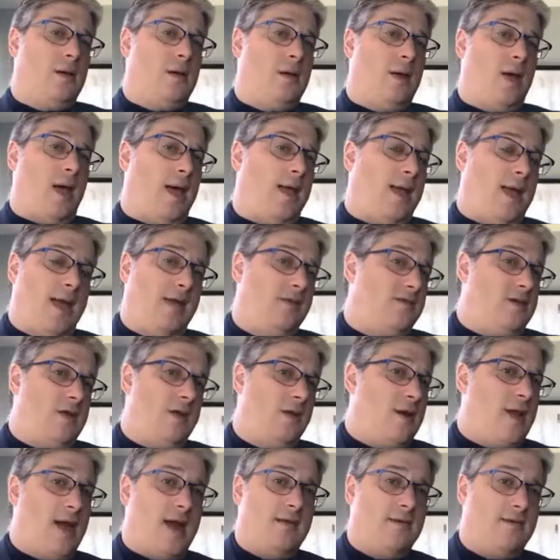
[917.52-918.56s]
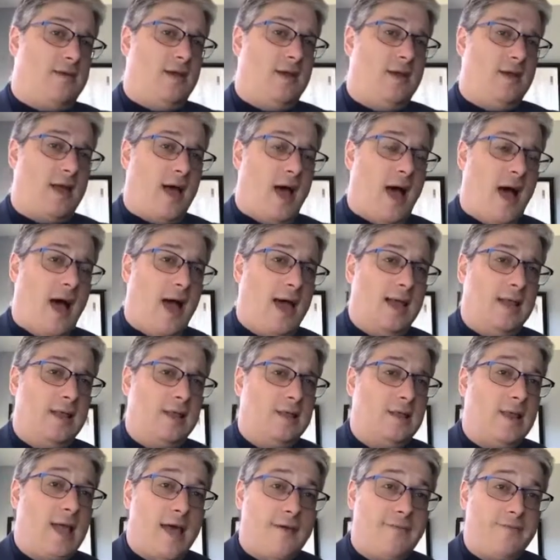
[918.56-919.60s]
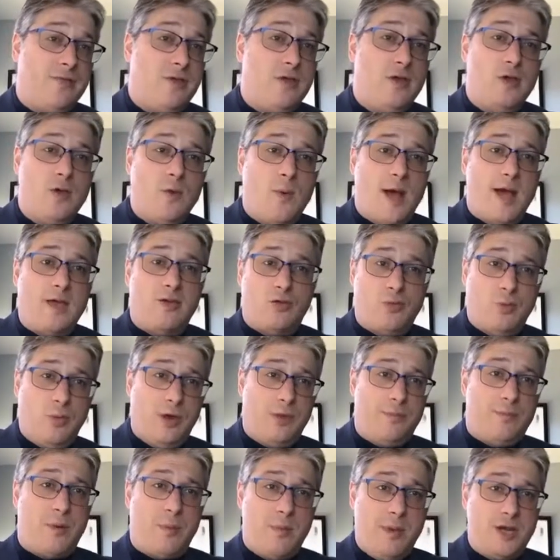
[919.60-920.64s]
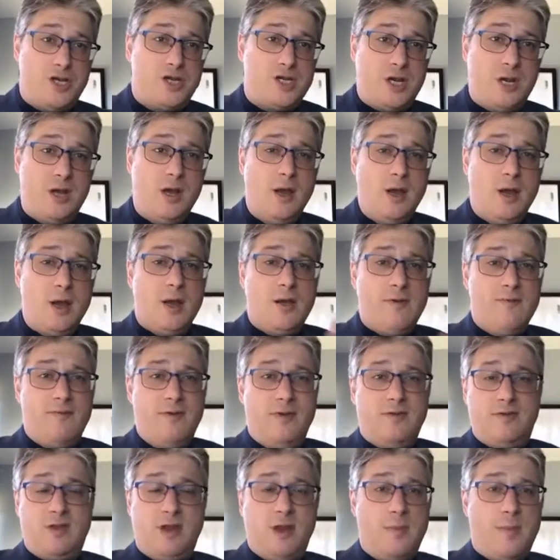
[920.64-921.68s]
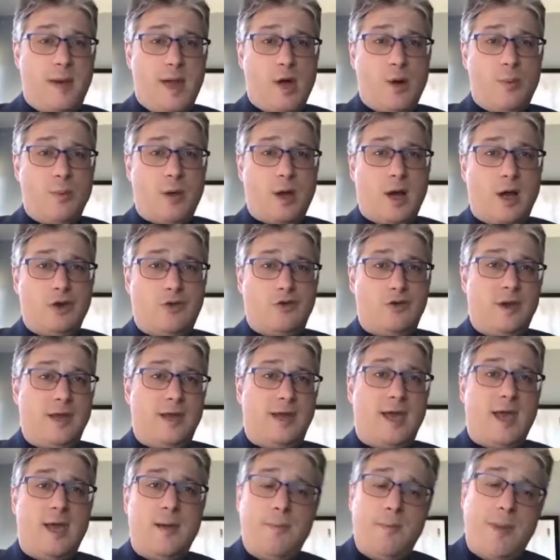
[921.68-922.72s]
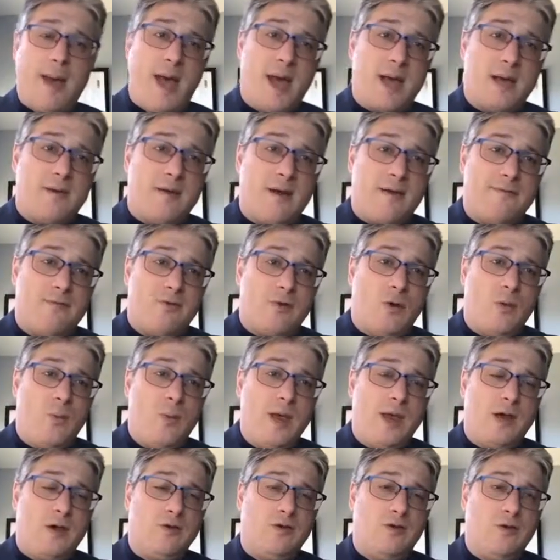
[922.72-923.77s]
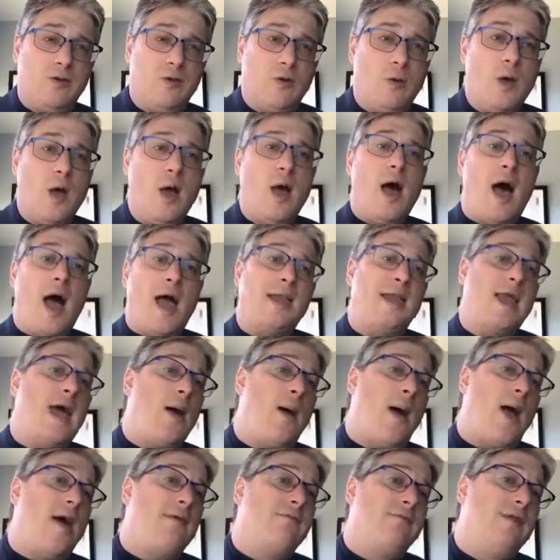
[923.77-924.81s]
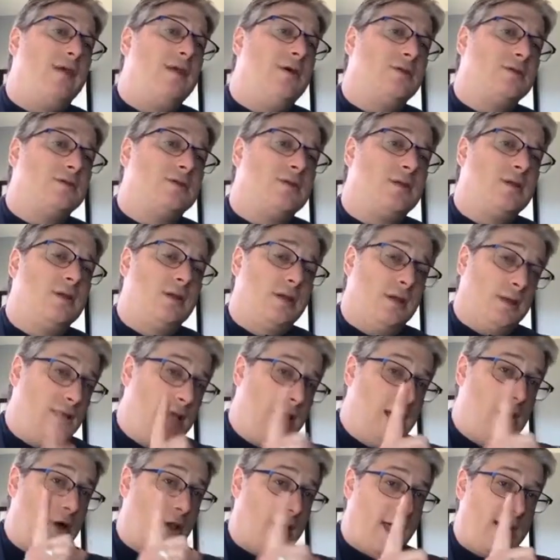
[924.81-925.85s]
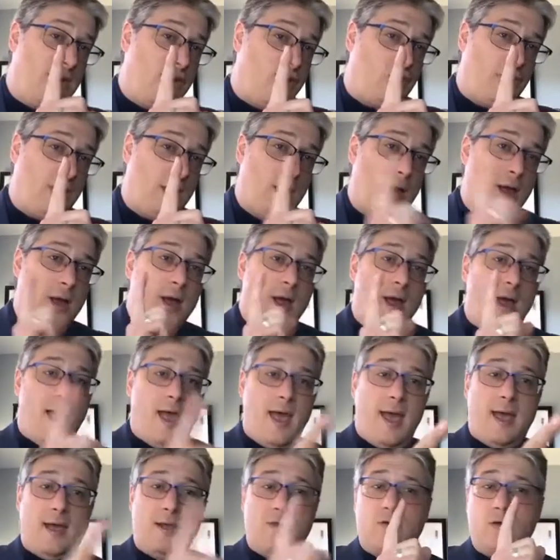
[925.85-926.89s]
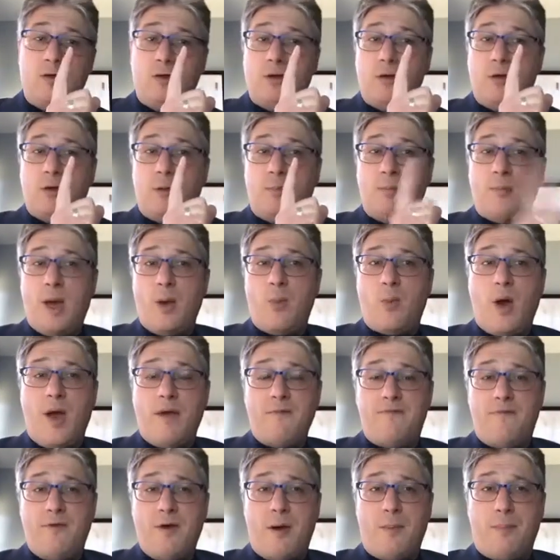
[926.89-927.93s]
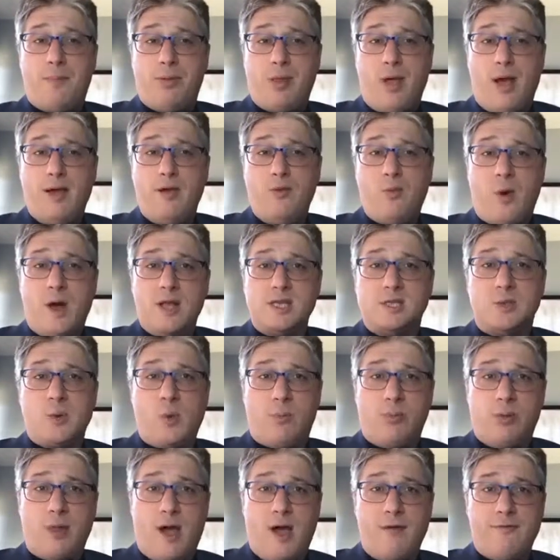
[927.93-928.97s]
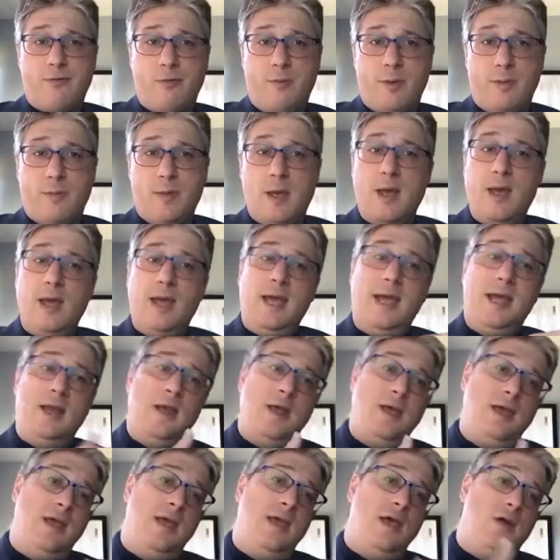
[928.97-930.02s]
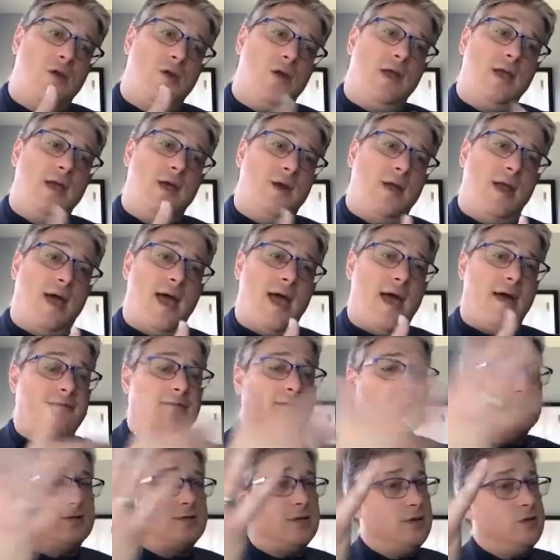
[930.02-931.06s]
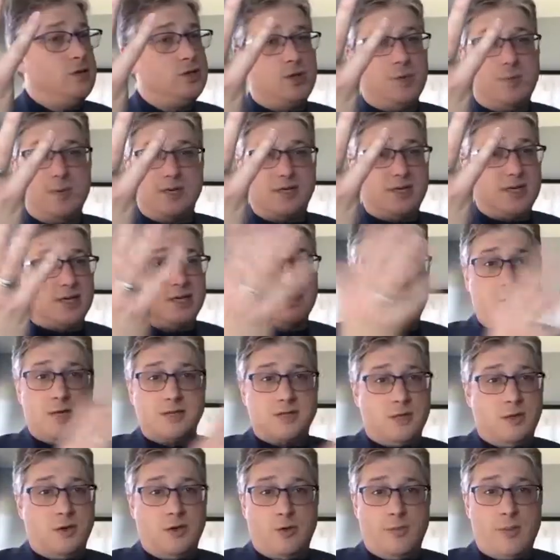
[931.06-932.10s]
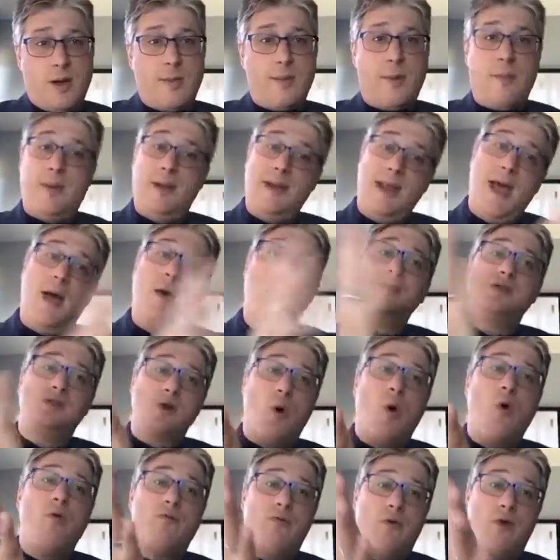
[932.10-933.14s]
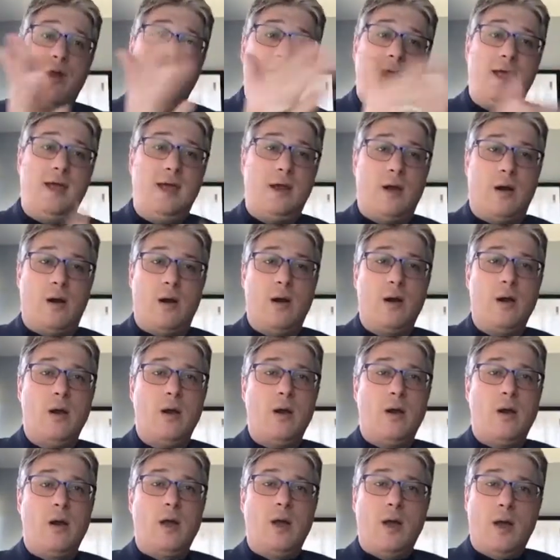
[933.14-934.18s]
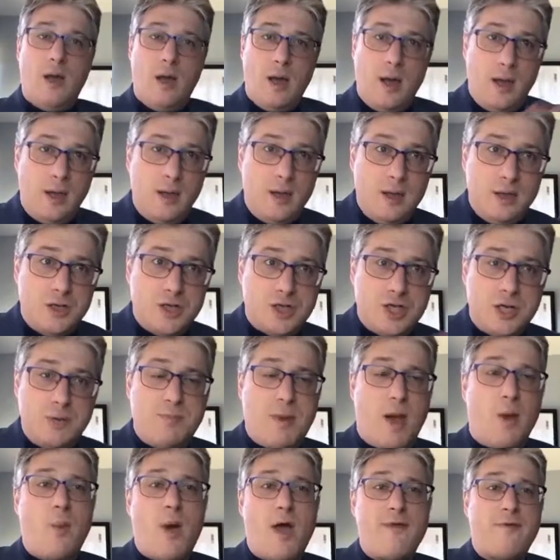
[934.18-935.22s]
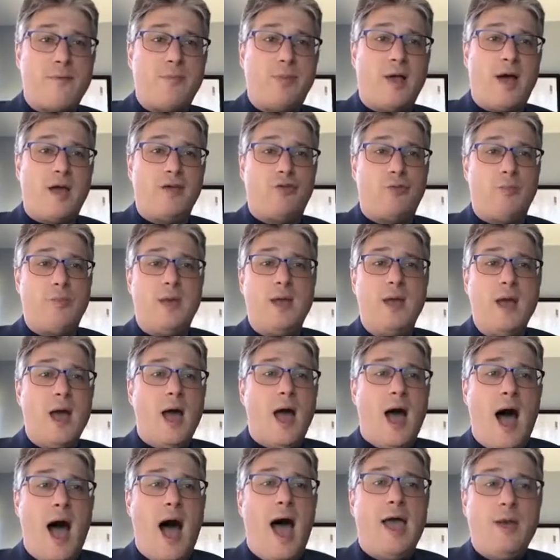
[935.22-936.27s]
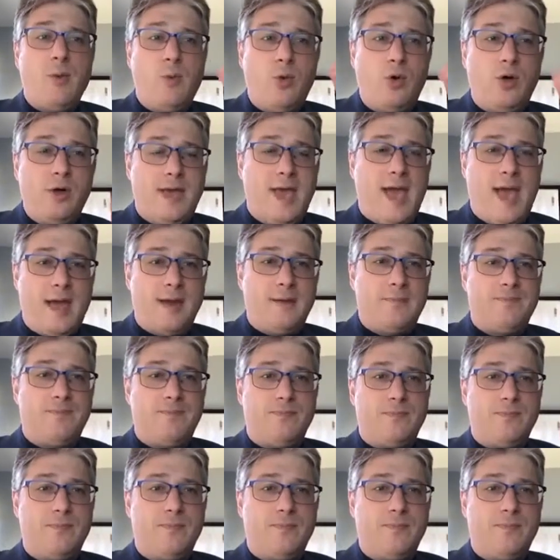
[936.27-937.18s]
at 18 or 19, I left the US with permission, visited my home country, came back after a week or two. I now have legal entry, and my wife wants to apply for me. In a year to a year and a half, because it used to be 6 months under Obama, but now it's over a year, my wife applies for me, I will get